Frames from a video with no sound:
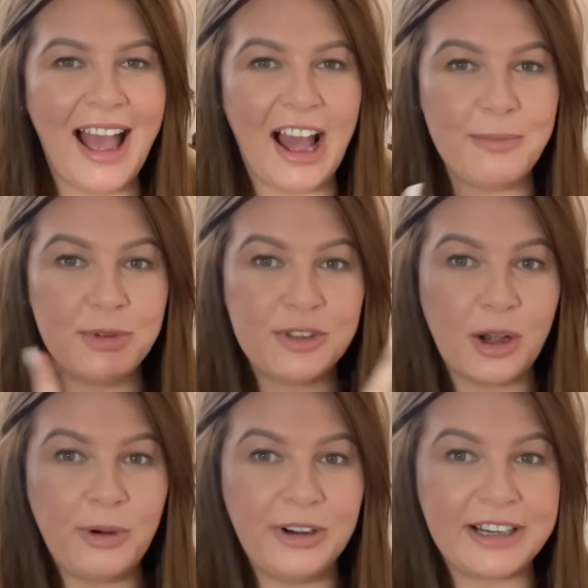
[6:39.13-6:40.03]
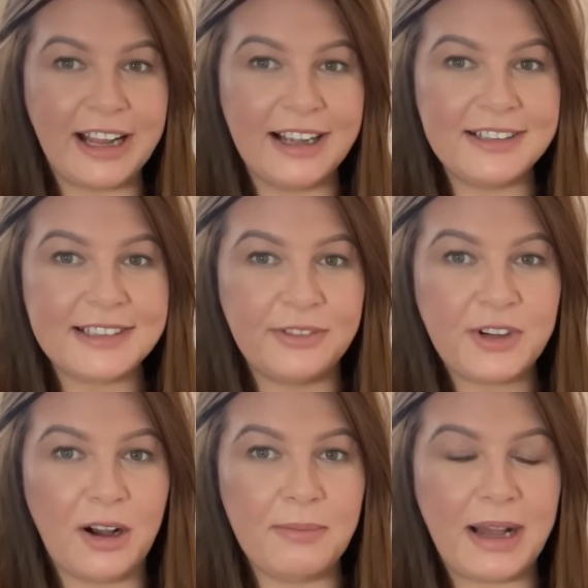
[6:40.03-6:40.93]
I'm so organized. I've
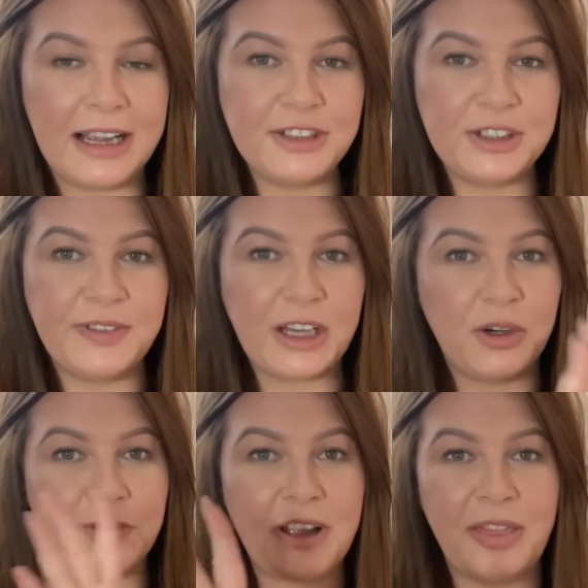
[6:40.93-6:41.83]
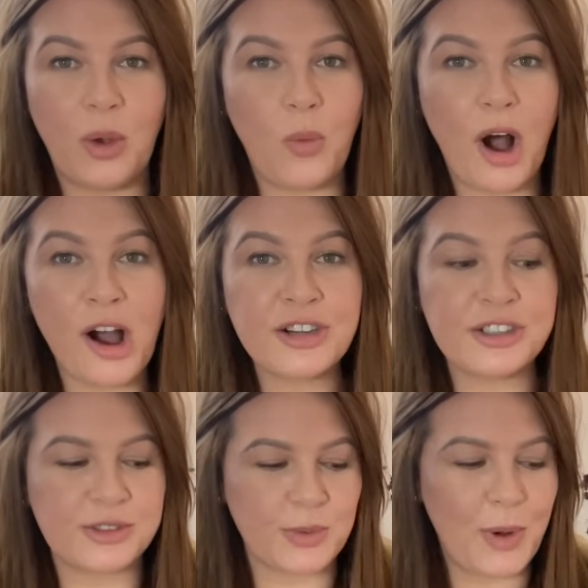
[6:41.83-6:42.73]
got my duvet cover in the wash
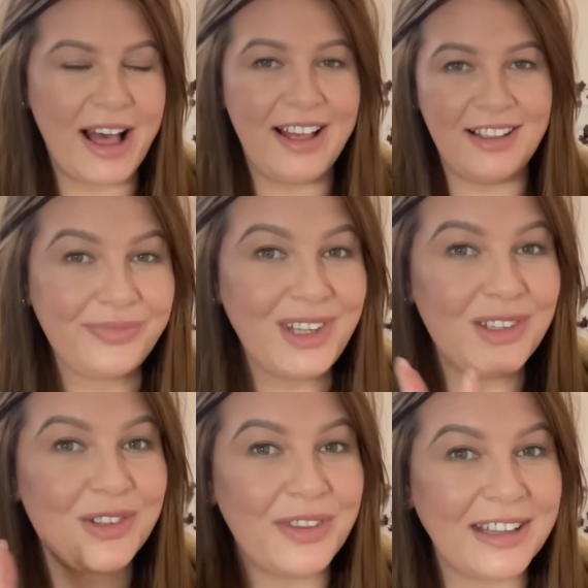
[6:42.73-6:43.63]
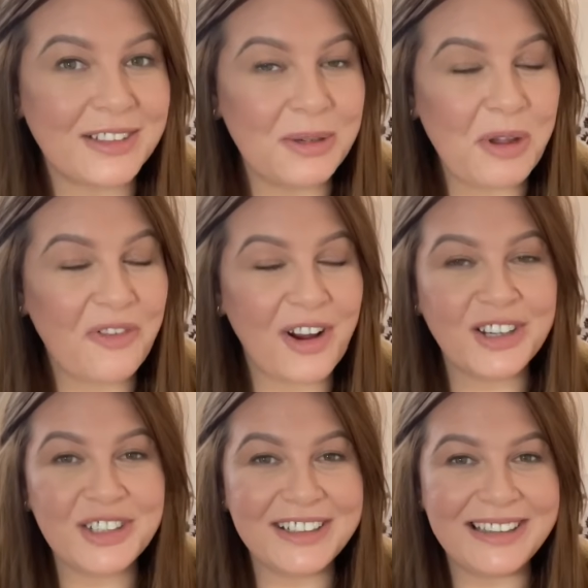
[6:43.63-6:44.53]
as well. So that's gonna be
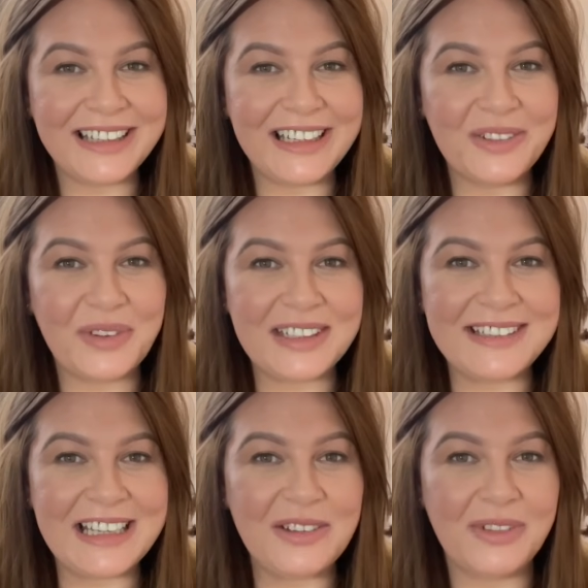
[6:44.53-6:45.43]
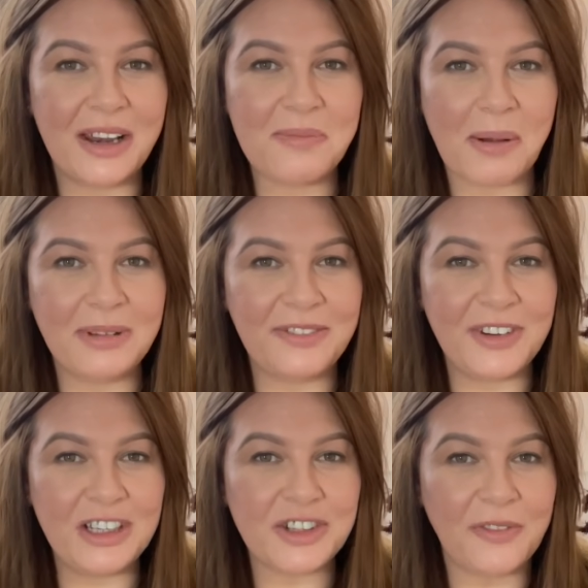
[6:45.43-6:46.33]
fresh and clean for this evening. Probably
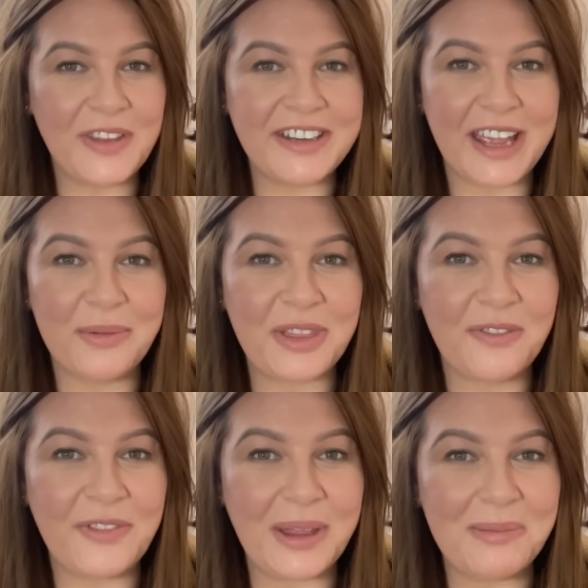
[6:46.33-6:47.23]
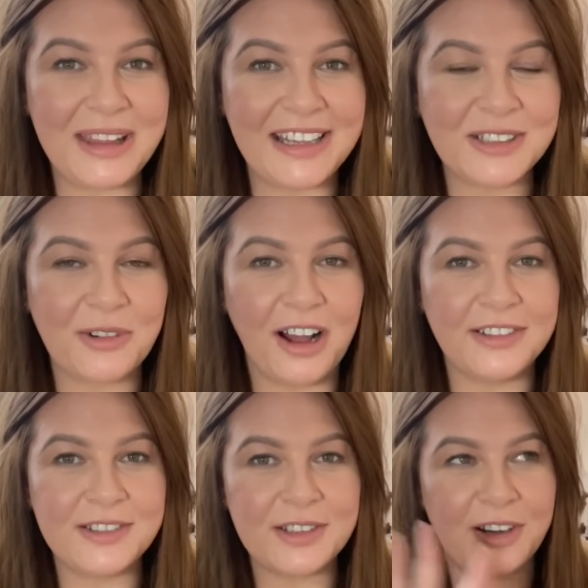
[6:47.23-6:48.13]
finish off the day with a film later
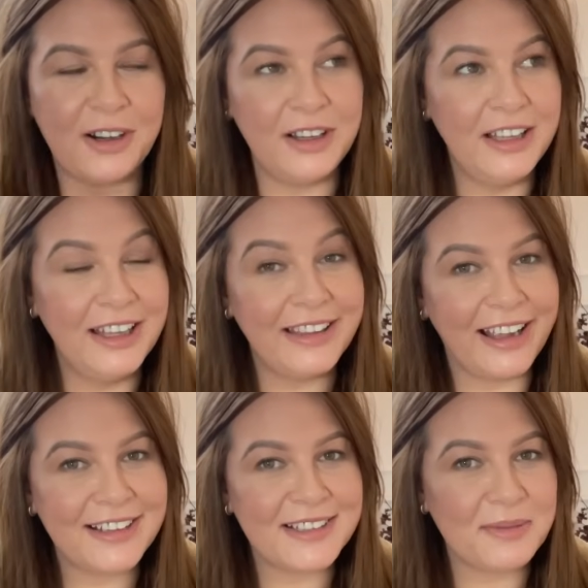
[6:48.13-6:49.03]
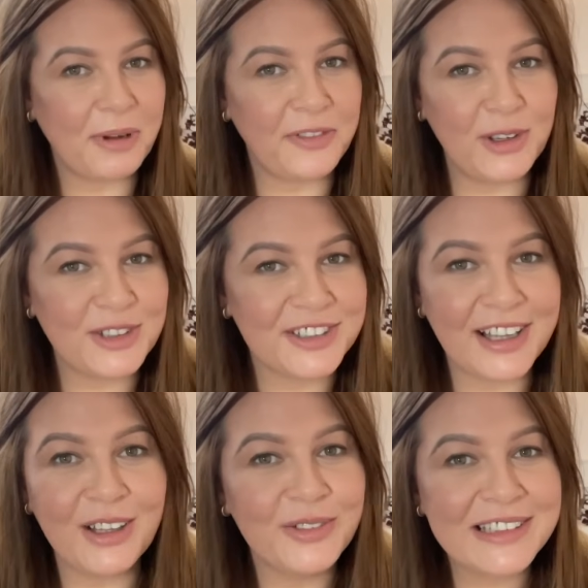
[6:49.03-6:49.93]
on. So like I said, my future
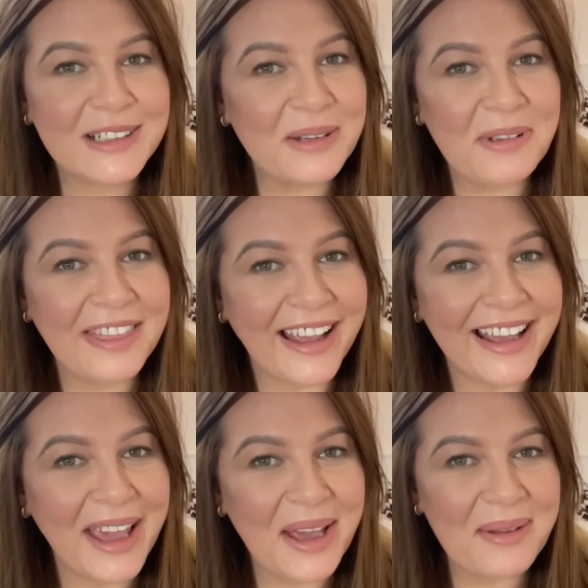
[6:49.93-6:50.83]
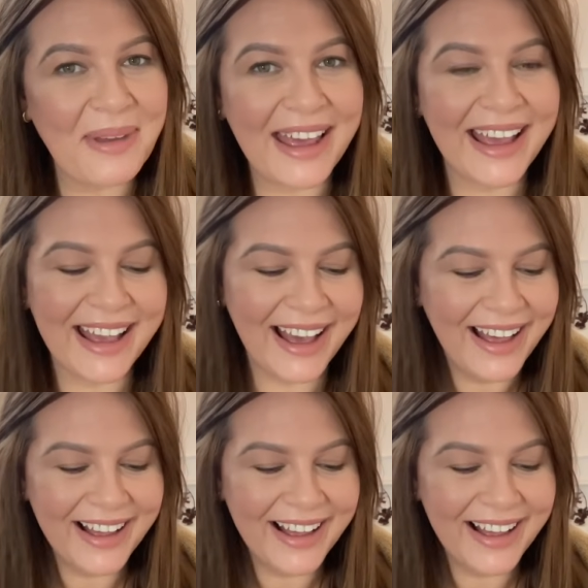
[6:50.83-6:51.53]
self is gonna be thanking me.